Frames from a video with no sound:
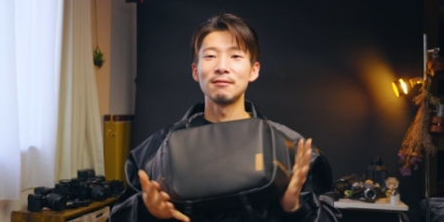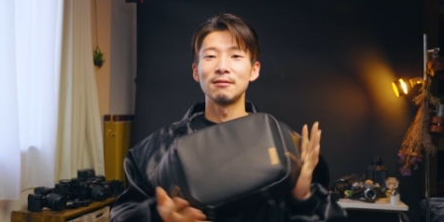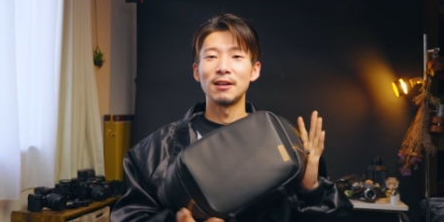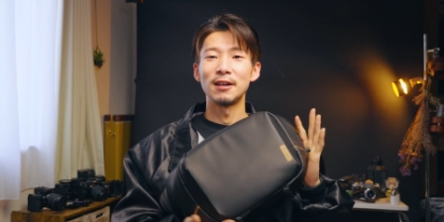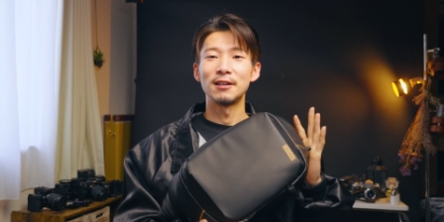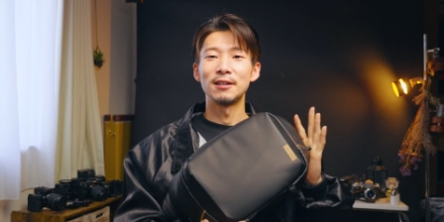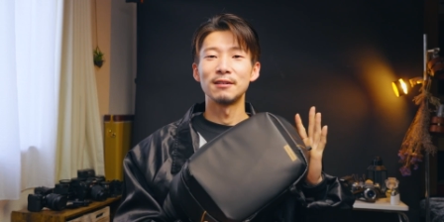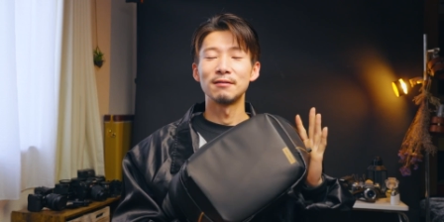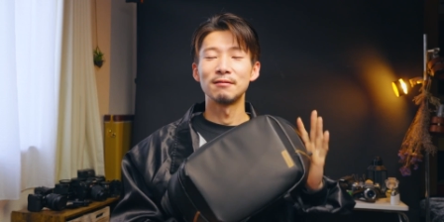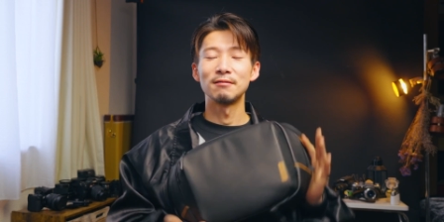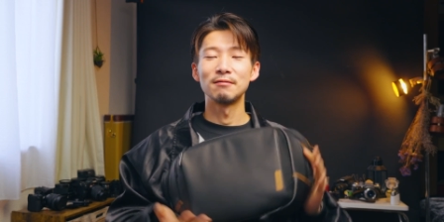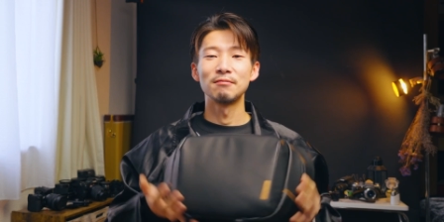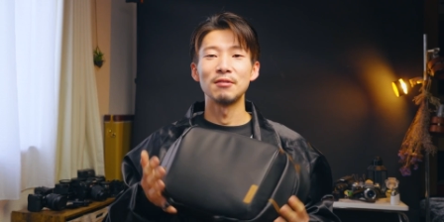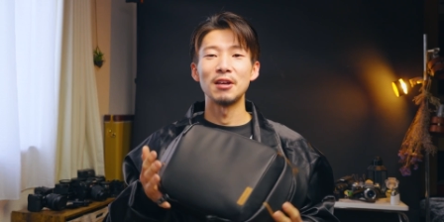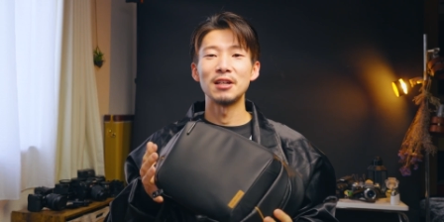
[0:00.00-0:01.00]
Like,
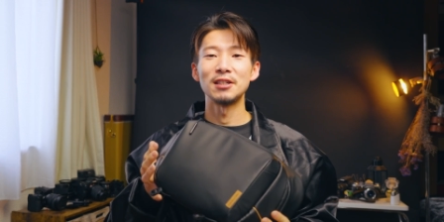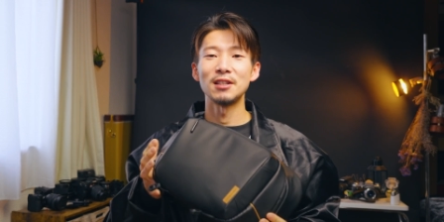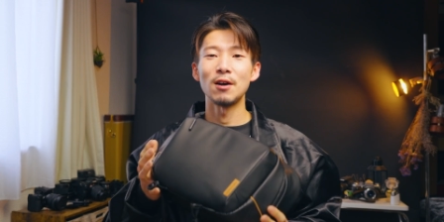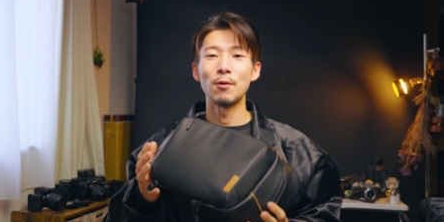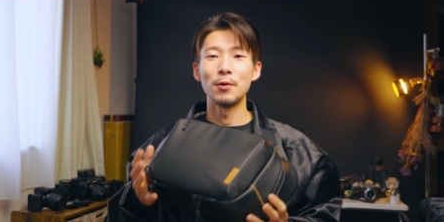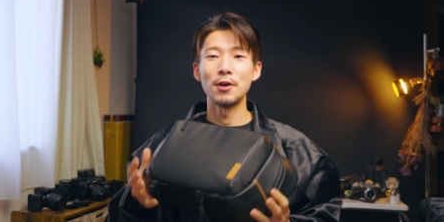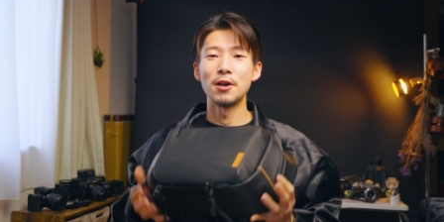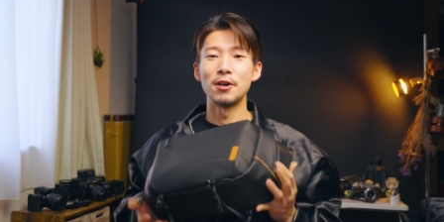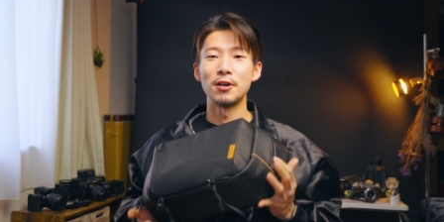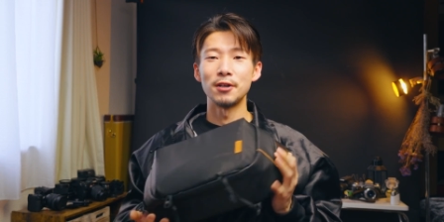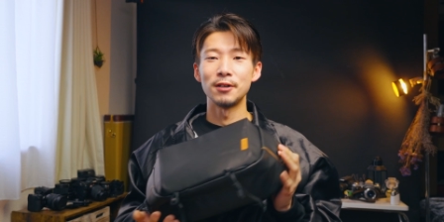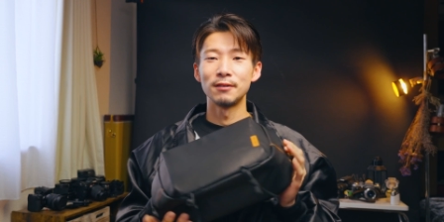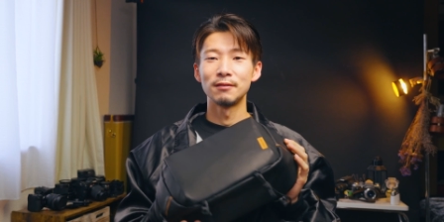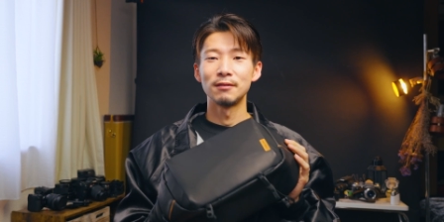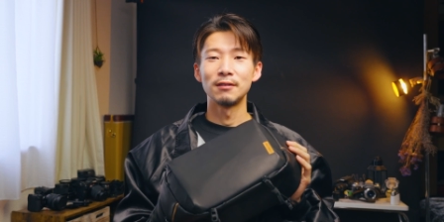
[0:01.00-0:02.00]
it's not weird.
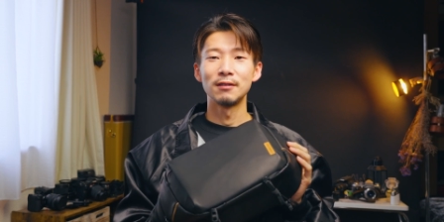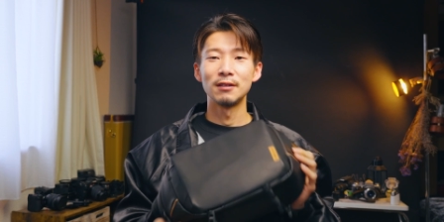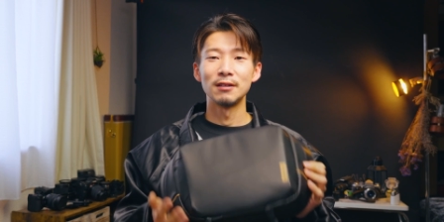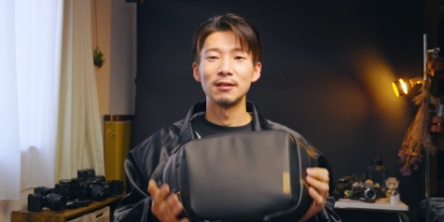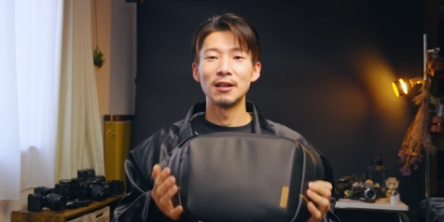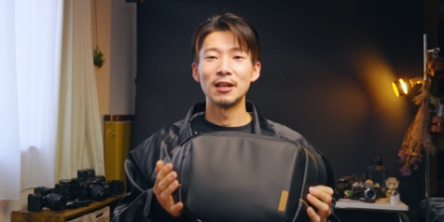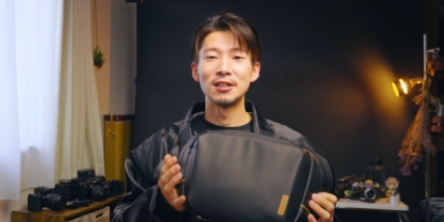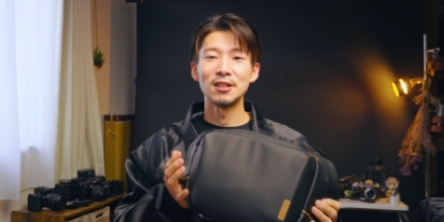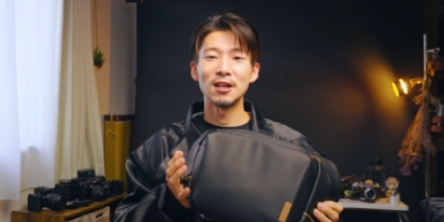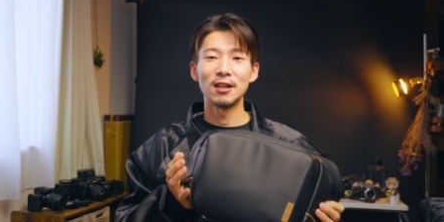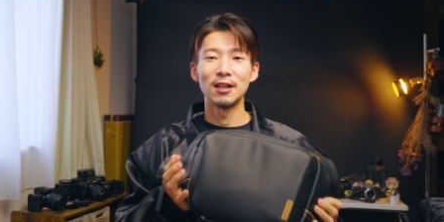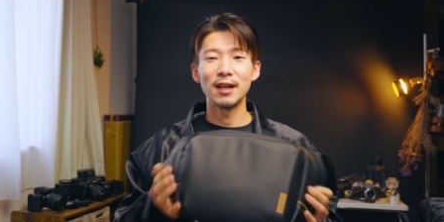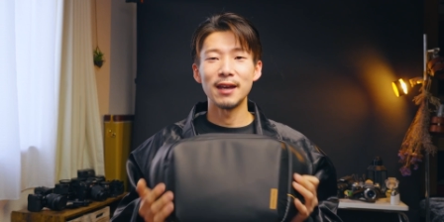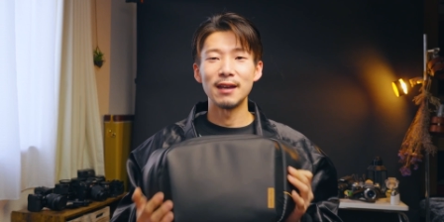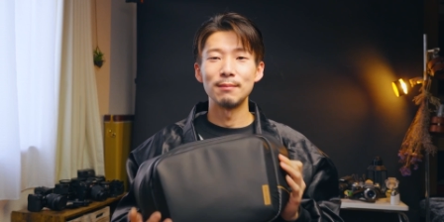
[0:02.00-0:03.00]
It's not
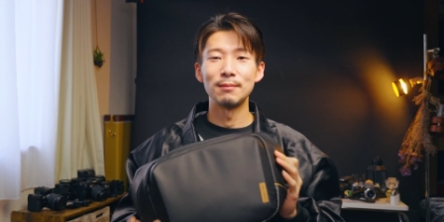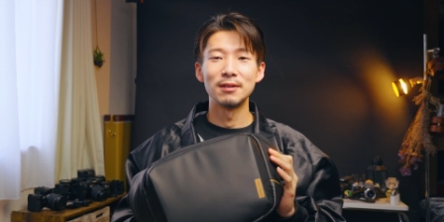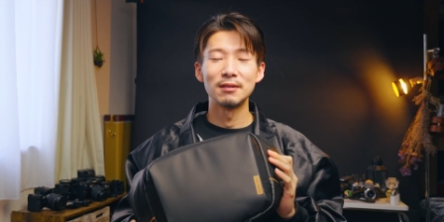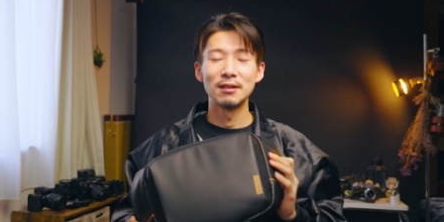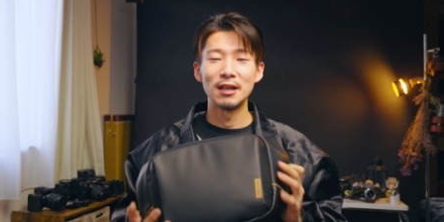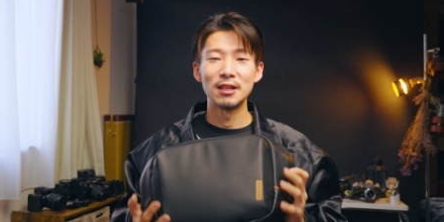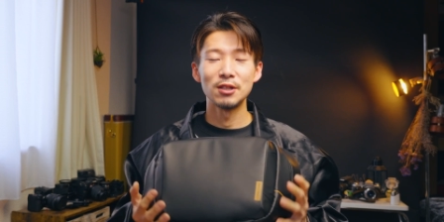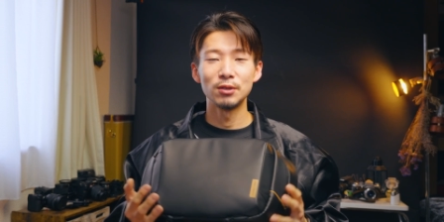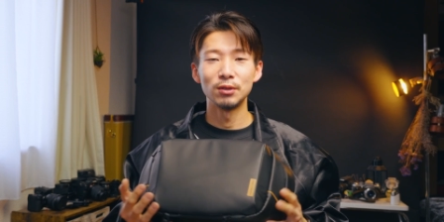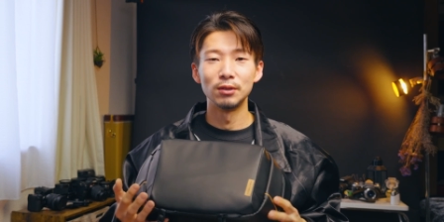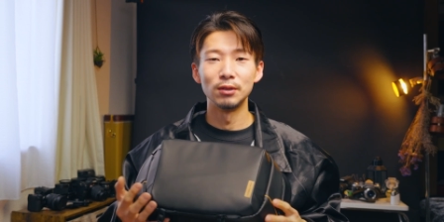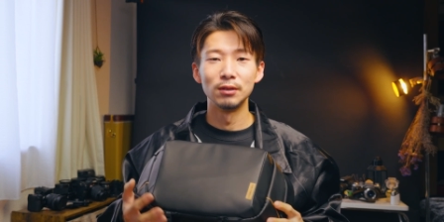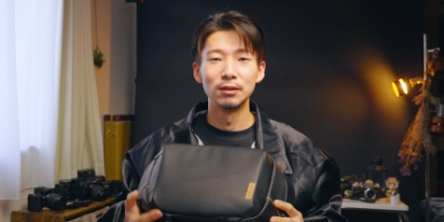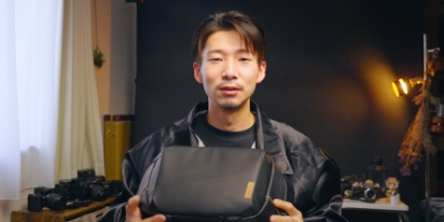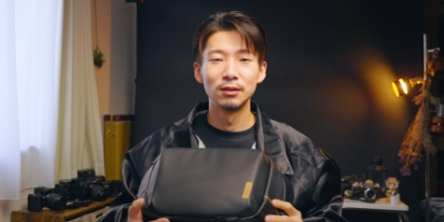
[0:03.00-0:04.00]
lame. It's cool.